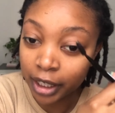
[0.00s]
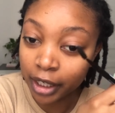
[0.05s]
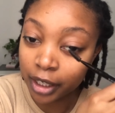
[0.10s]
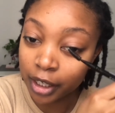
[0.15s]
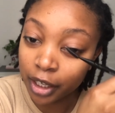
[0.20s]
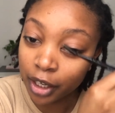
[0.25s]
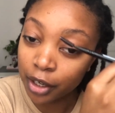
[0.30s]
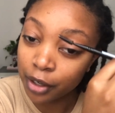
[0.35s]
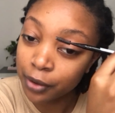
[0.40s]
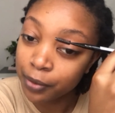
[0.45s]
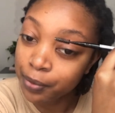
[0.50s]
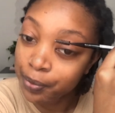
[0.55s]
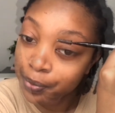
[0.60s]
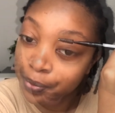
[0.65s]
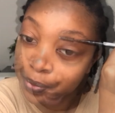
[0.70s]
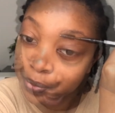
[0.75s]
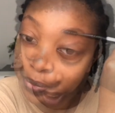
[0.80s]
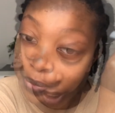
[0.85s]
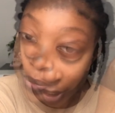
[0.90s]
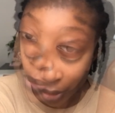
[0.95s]
in here.
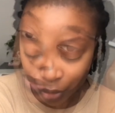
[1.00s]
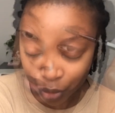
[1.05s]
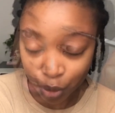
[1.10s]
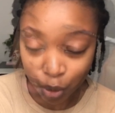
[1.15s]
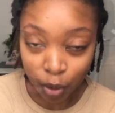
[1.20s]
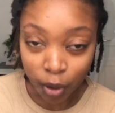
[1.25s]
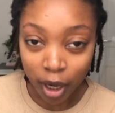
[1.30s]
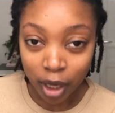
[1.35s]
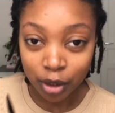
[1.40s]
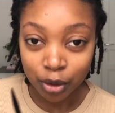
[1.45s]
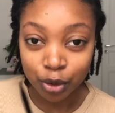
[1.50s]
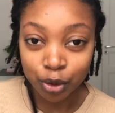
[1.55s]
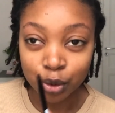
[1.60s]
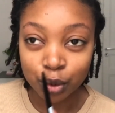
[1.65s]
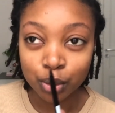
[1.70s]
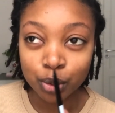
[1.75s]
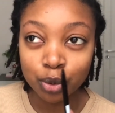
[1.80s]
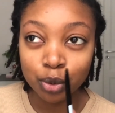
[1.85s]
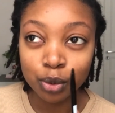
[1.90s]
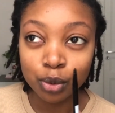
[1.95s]
So I'll
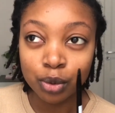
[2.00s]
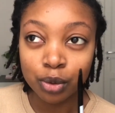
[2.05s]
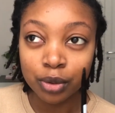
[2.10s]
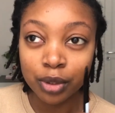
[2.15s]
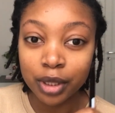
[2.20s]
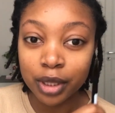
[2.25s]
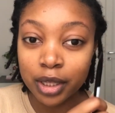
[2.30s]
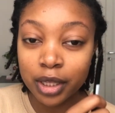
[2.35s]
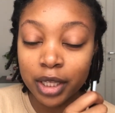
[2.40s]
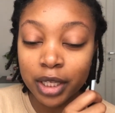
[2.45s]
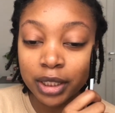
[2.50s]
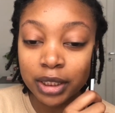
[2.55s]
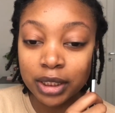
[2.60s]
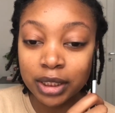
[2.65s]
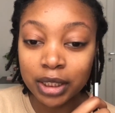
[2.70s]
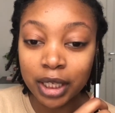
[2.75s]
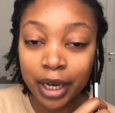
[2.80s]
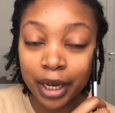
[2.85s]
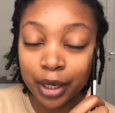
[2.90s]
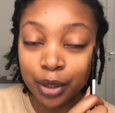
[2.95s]
do this
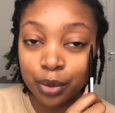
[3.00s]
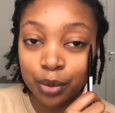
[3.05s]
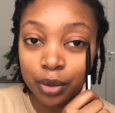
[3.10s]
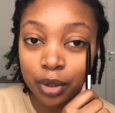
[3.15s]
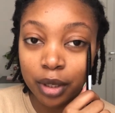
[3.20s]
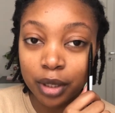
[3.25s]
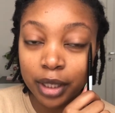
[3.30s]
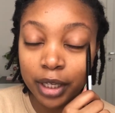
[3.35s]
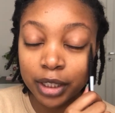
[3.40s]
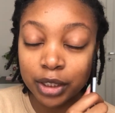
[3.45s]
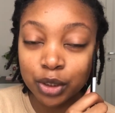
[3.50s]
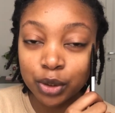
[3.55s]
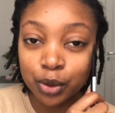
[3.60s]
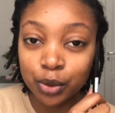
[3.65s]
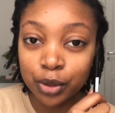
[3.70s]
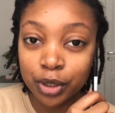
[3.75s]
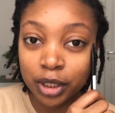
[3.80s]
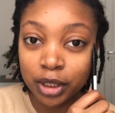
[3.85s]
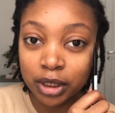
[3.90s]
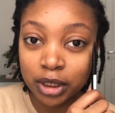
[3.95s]
side, let's do
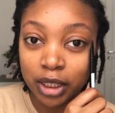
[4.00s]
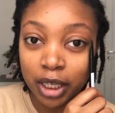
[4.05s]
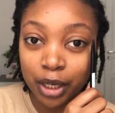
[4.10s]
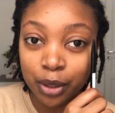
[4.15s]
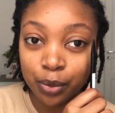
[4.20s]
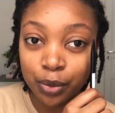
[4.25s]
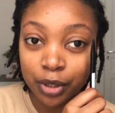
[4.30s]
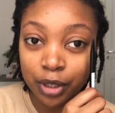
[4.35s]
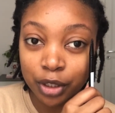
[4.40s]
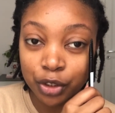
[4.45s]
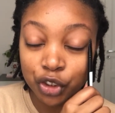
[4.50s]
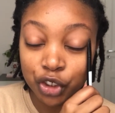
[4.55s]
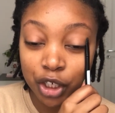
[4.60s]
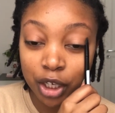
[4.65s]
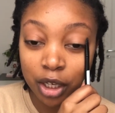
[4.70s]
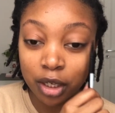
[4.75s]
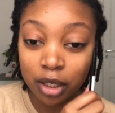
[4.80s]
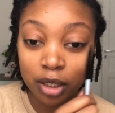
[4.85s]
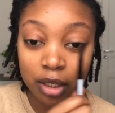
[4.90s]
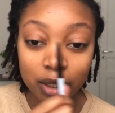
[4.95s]
this side with a
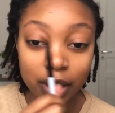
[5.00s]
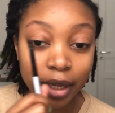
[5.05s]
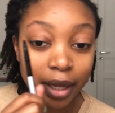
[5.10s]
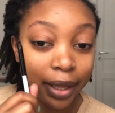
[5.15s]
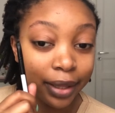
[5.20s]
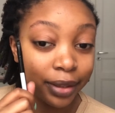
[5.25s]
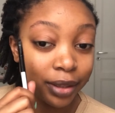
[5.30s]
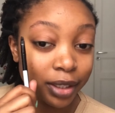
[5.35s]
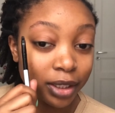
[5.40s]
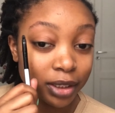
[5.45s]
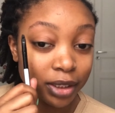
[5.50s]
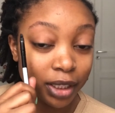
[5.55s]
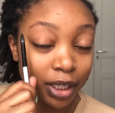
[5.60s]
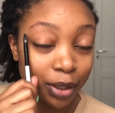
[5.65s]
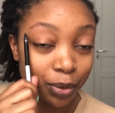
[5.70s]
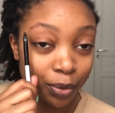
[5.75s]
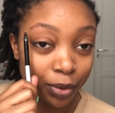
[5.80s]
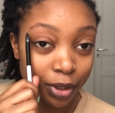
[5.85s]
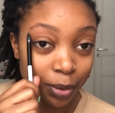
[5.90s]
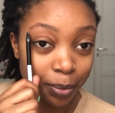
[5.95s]
gel and this
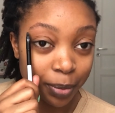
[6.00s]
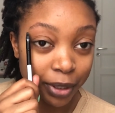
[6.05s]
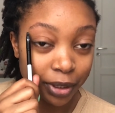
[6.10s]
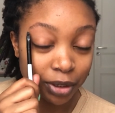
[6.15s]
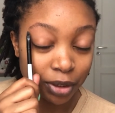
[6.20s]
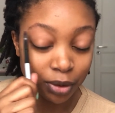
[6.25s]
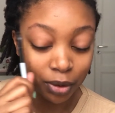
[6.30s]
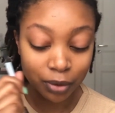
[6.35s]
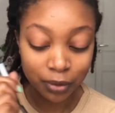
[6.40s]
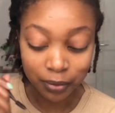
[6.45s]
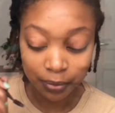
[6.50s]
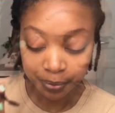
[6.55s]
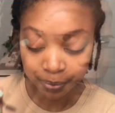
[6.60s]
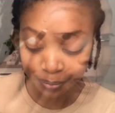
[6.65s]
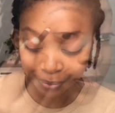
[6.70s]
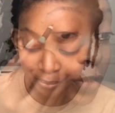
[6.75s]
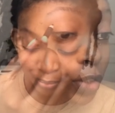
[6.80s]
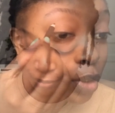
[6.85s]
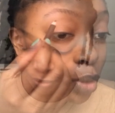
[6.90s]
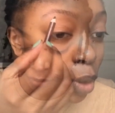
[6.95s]
side with a pencil.
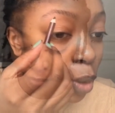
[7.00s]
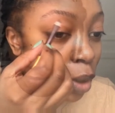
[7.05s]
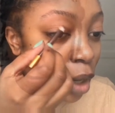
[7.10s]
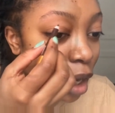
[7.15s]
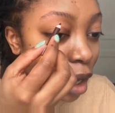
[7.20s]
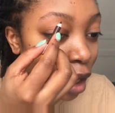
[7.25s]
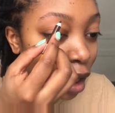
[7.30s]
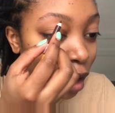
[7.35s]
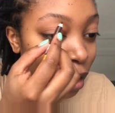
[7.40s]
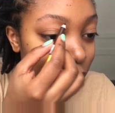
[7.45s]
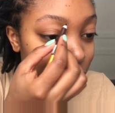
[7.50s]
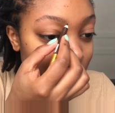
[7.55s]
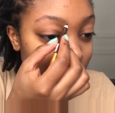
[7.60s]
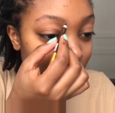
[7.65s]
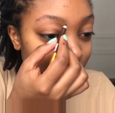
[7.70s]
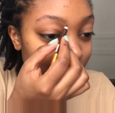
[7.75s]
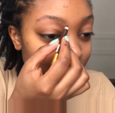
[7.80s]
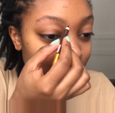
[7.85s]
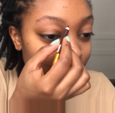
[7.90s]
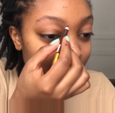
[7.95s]
So I'll
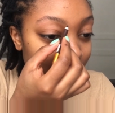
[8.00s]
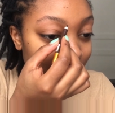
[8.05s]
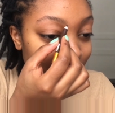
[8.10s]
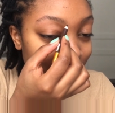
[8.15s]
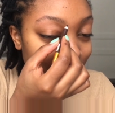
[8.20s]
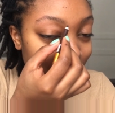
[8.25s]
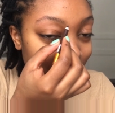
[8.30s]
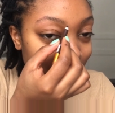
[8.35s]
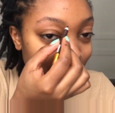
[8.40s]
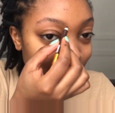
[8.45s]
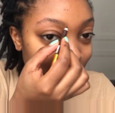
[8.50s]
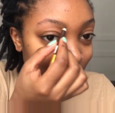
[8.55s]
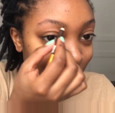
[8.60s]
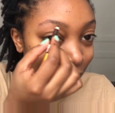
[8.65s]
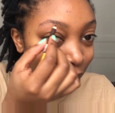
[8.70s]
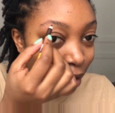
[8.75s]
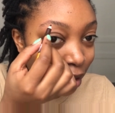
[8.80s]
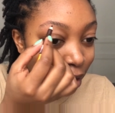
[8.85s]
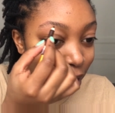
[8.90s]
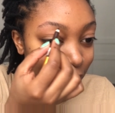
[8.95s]
start by lining
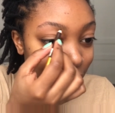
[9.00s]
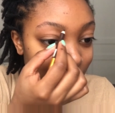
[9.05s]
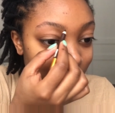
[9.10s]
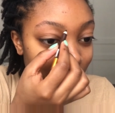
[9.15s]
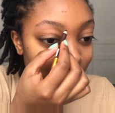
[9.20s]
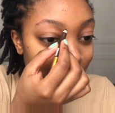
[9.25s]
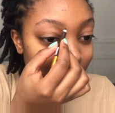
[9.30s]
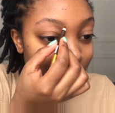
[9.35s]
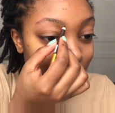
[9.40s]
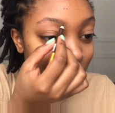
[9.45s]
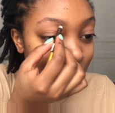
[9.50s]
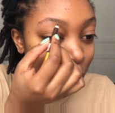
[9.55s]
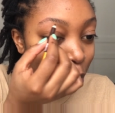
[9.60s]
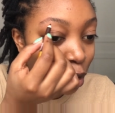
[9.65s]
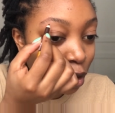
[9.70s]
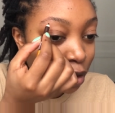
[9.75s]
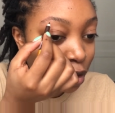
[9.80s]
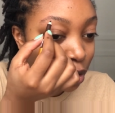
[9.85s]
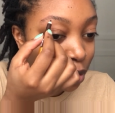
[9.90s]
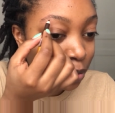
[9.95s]
it at the
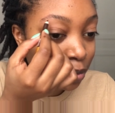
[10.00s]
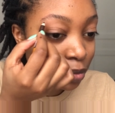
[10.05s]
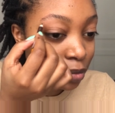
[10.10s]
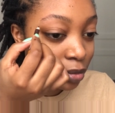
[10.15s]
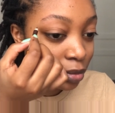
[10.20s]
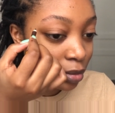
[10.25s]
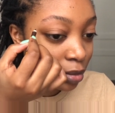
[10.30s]
bottom.